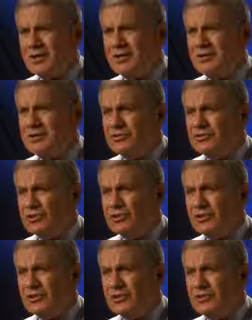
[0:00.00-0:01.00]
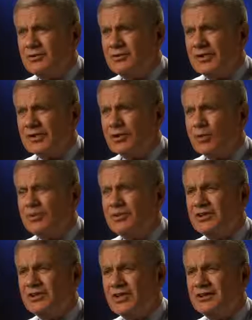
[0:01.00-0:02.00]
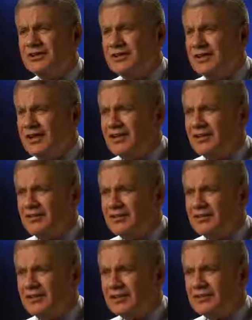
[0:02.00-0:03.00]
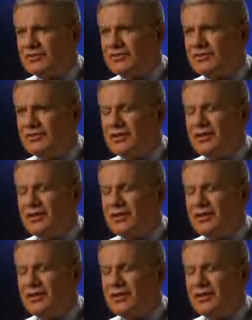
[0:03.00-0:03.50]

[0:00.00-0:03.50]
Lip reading: here in Jupiter, that opened in 1986,